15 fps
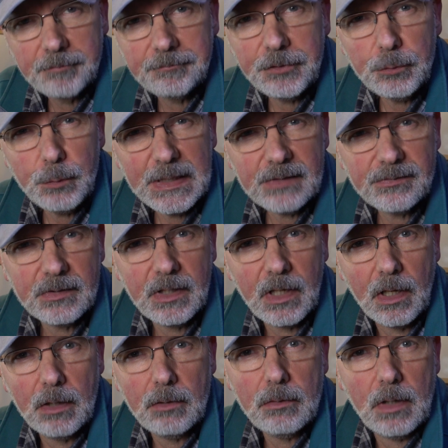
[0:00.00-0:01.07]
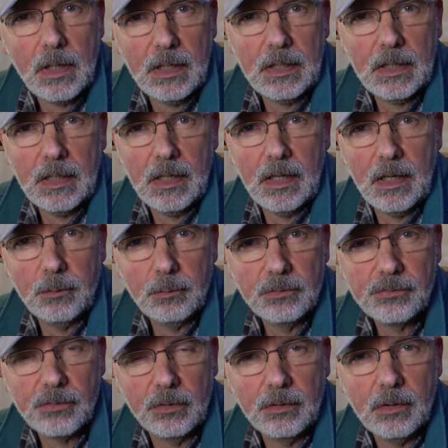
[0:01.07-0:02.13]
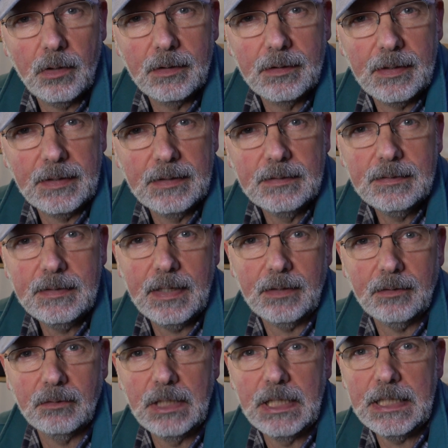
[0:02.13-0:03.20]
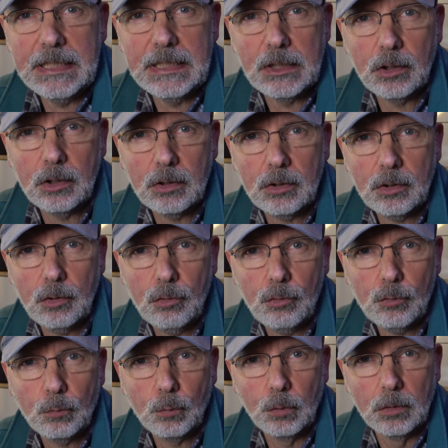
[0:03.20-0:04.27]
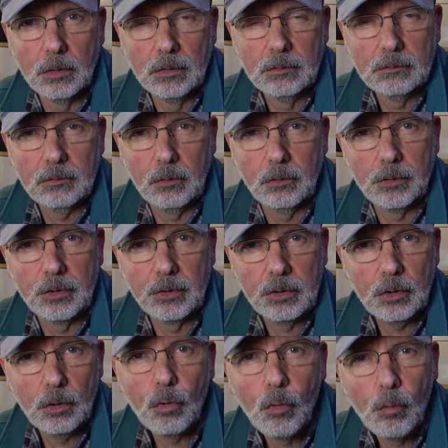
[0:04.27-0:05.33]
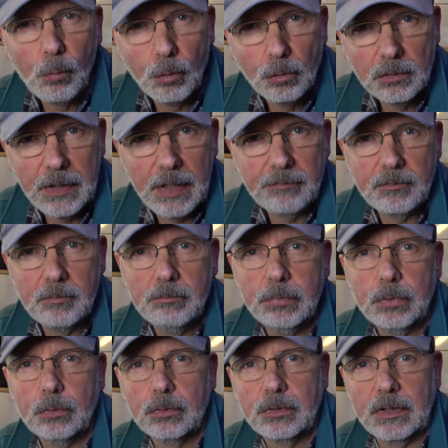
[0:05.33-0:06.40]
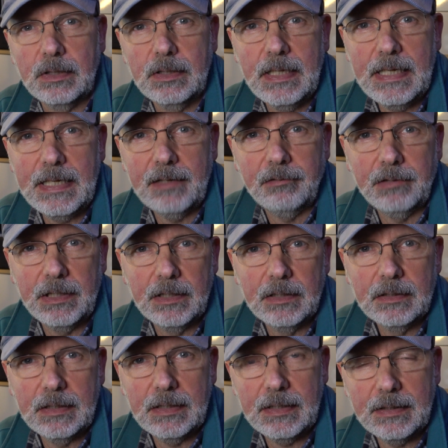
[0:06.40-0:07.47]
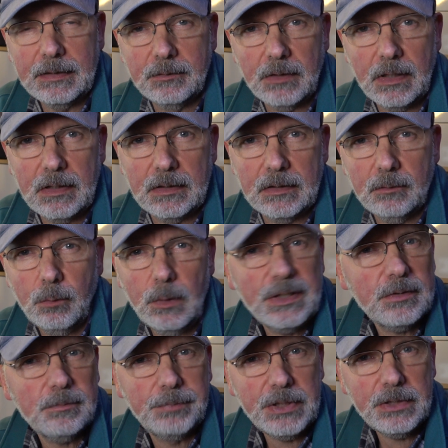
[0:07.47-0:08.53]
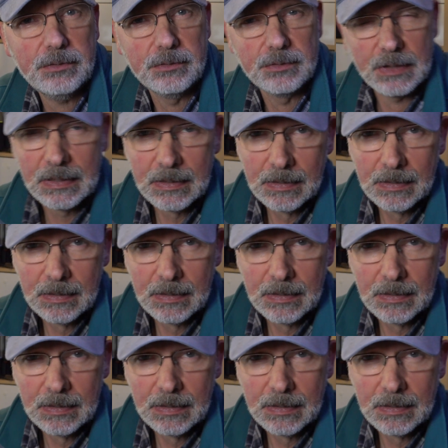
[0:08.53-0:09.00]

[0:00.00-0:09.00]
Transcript: few weeks ago, I was on holiday down in Cornwall, or the Cornwall-Devon border area, and went to Bude.